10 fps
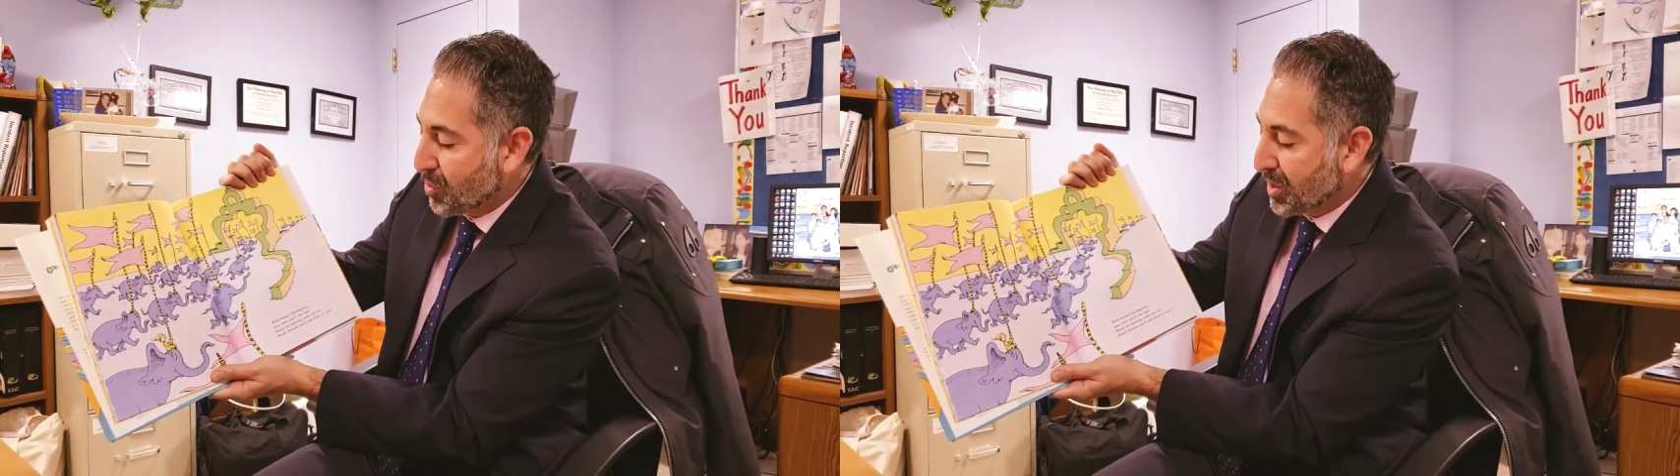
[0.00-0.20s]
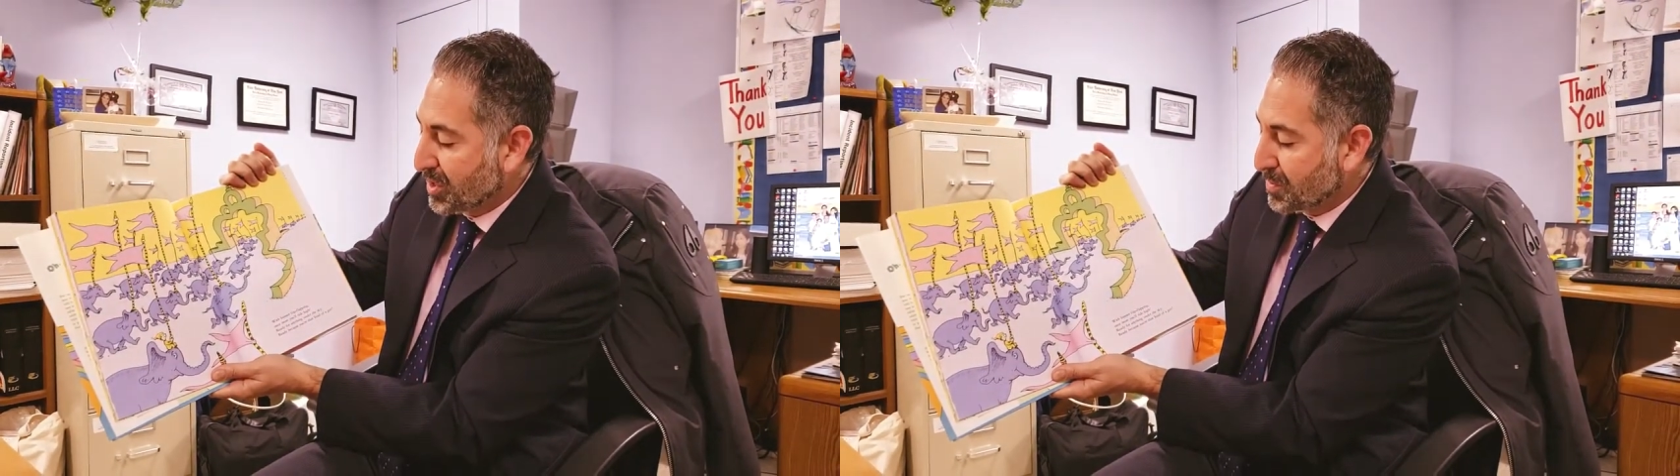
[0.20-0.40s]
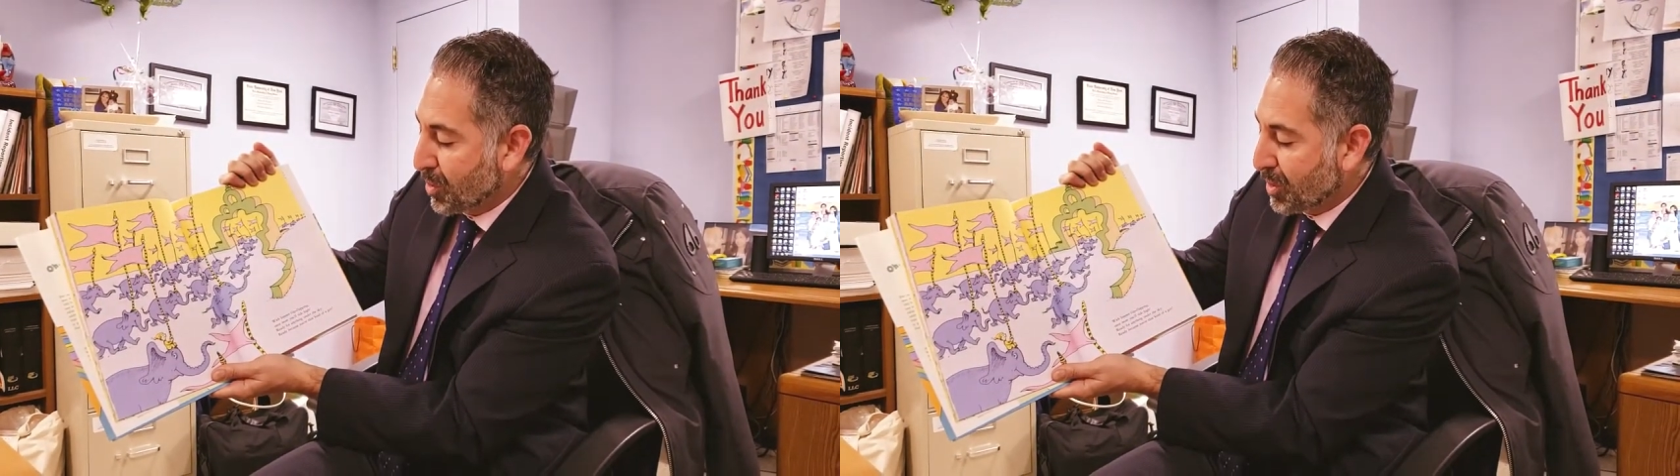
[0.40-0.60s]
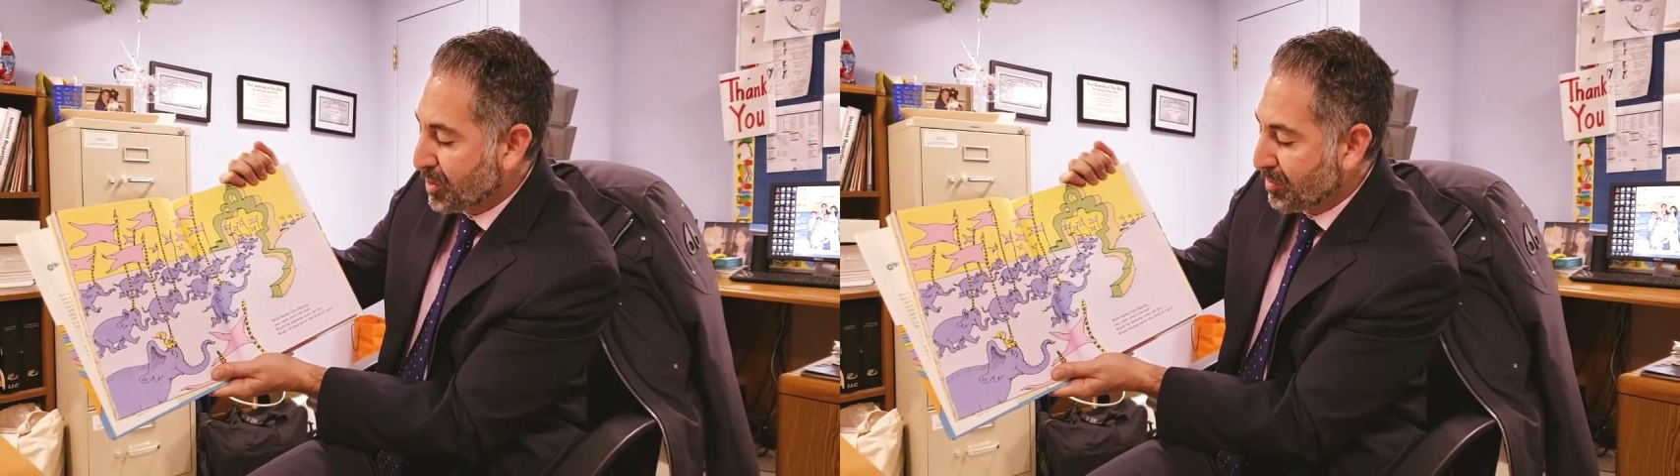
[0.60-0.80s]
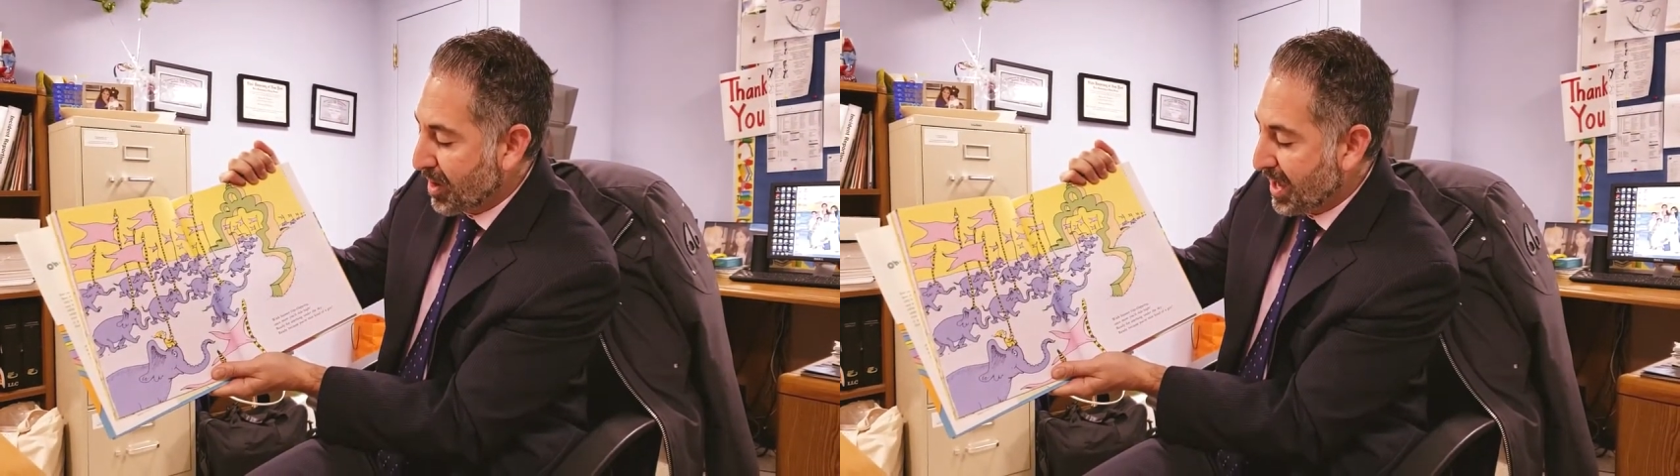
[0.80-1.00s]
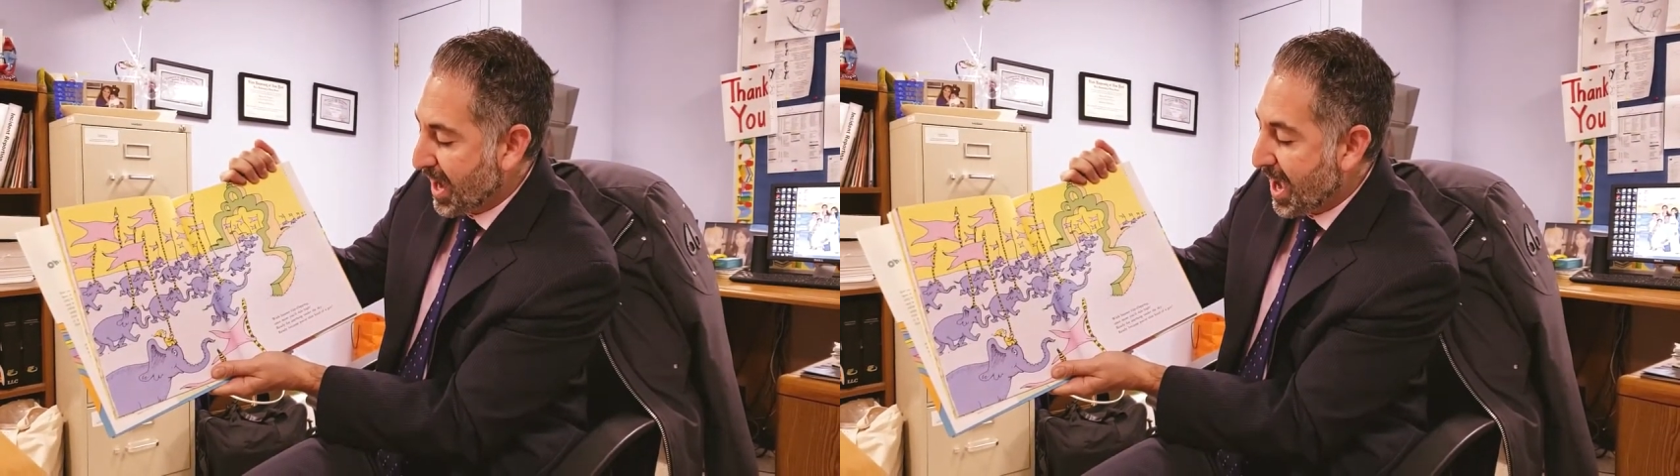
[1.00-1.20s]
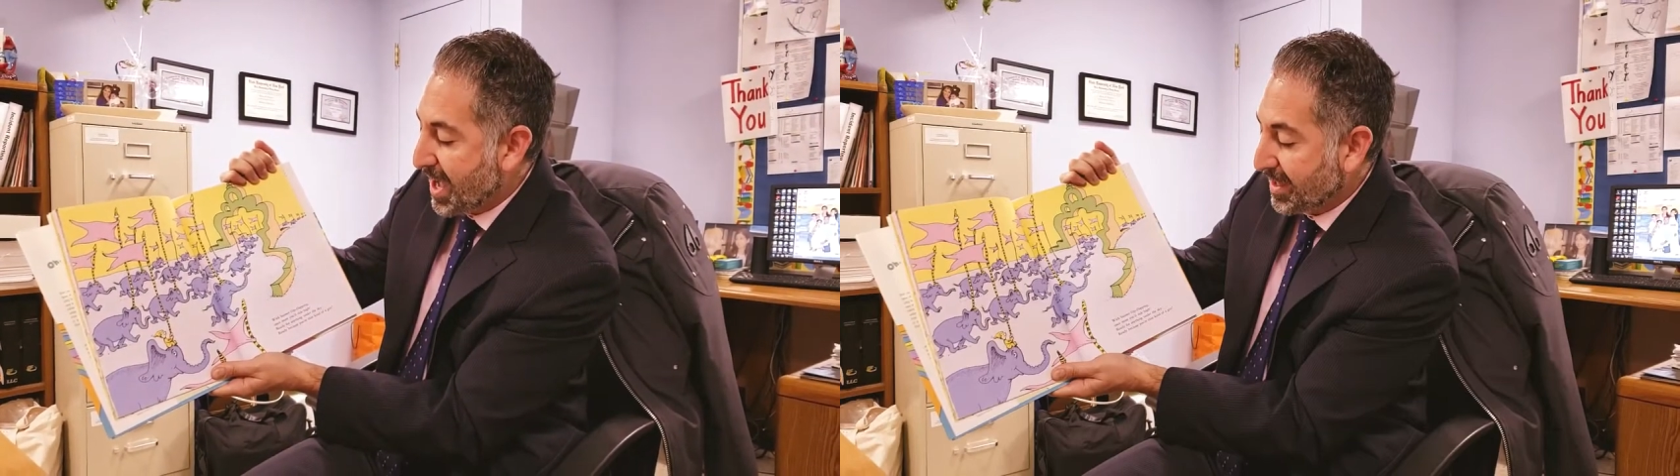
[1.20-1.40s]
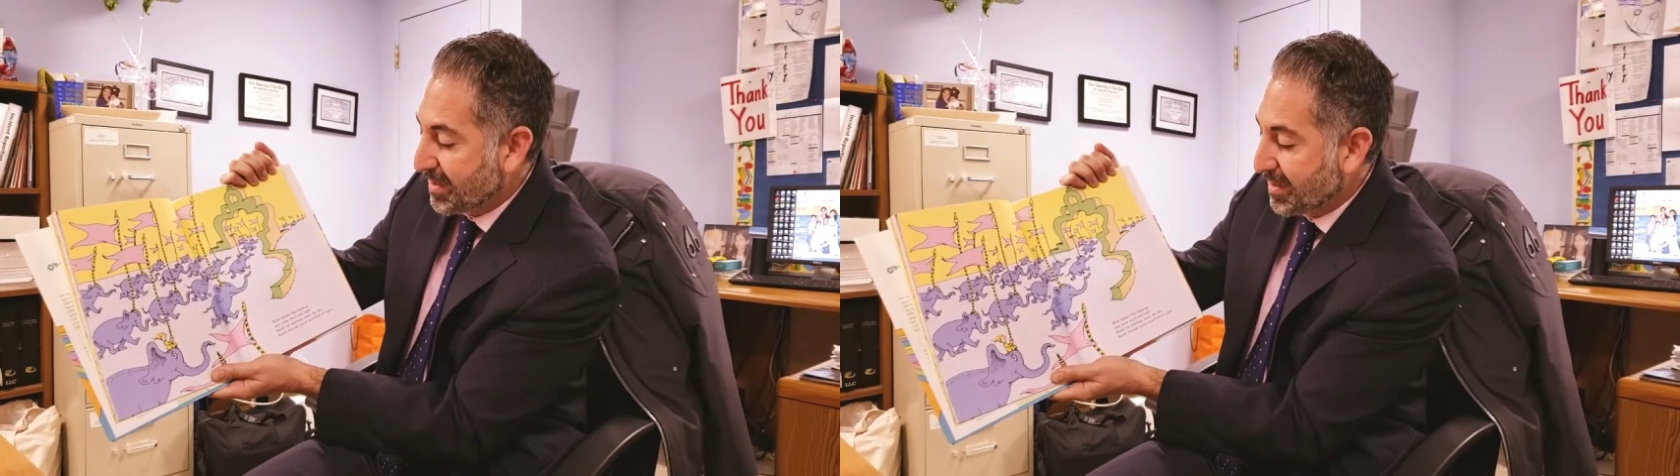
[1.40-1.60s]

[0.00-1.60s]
once more you'll ride high,